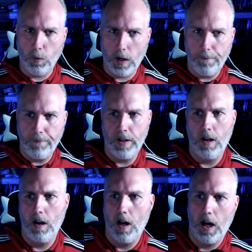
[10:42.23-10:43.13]
one,
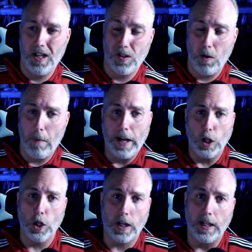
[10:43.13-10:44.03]
so I might
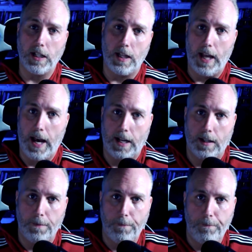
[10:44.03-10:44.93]
look into that.